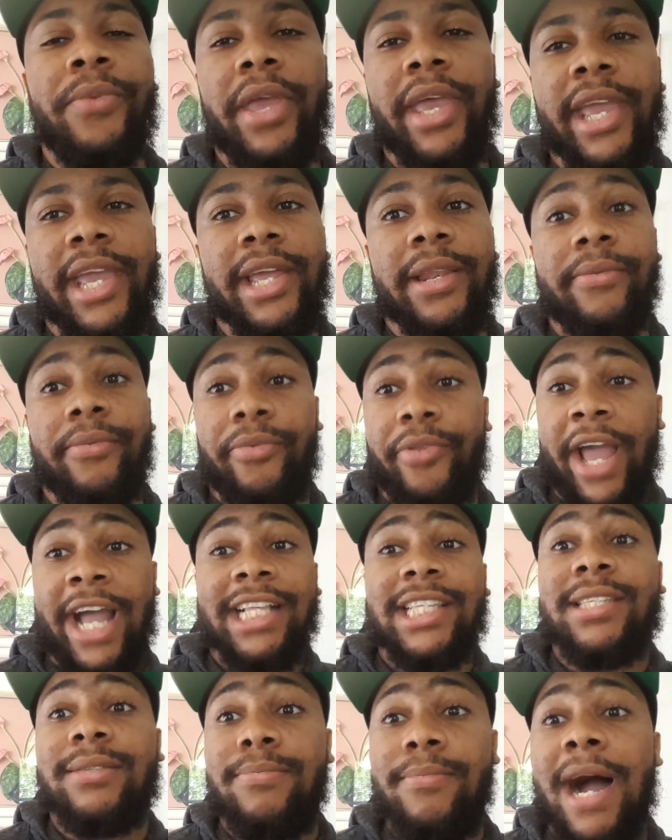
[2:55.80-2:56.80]
And
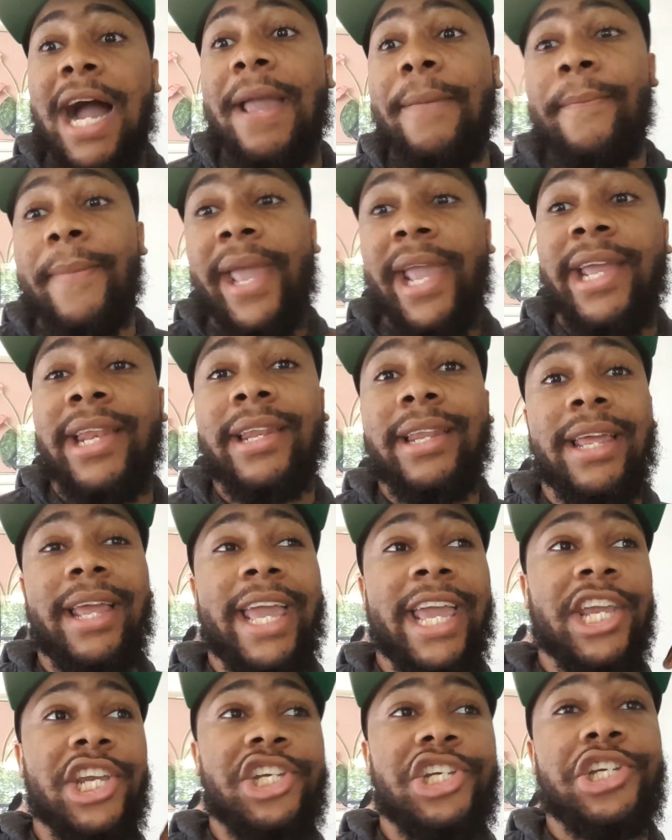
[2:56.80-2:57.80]
that's my main
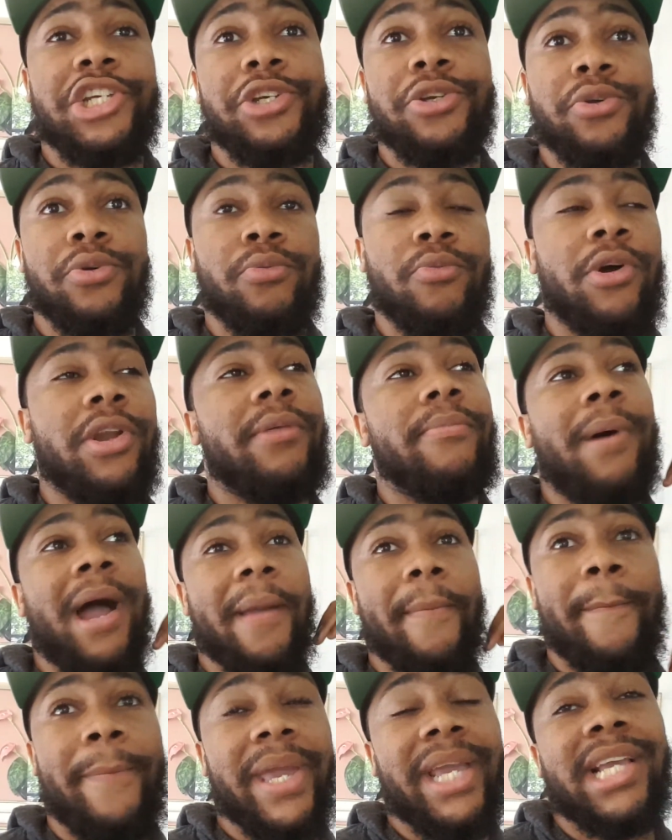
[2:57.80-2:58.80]
issue, one of
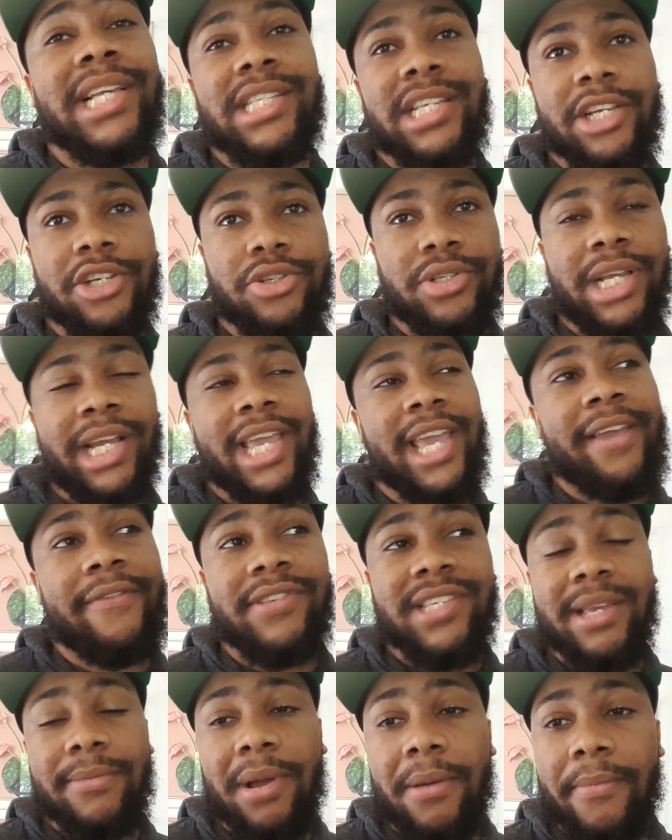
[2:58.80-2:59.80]
my biggest issues. I can't even
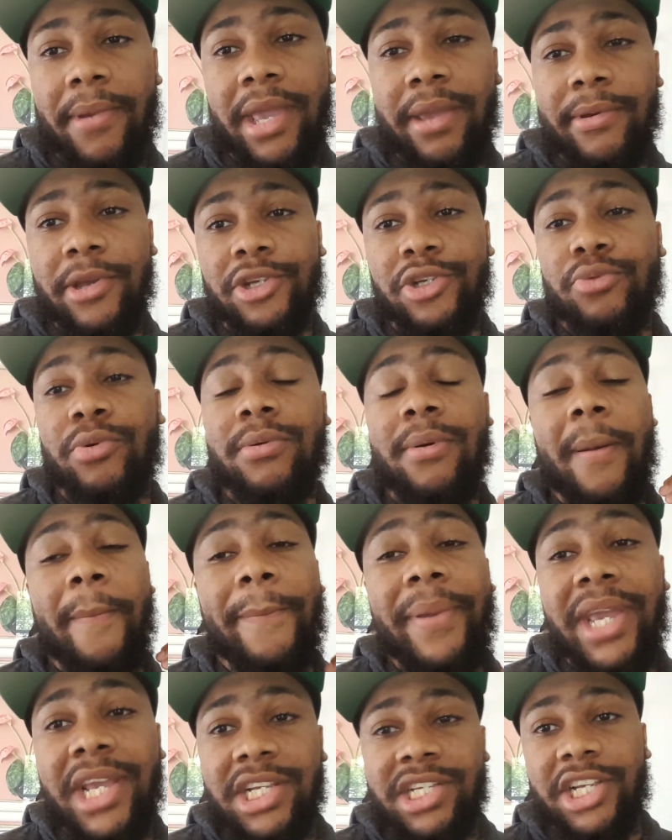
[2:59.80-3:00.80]
say my main issue. One of my
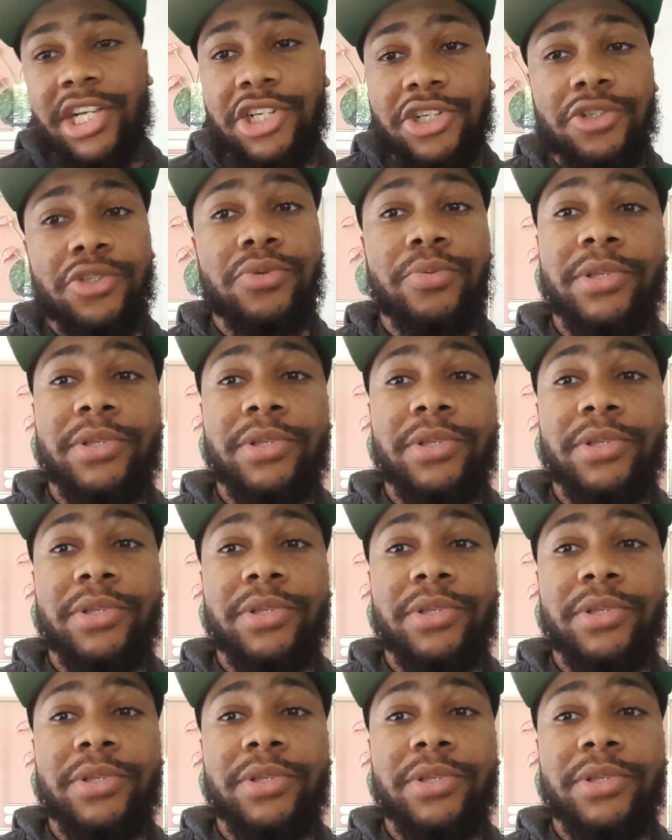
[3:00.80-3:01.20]
biggest issues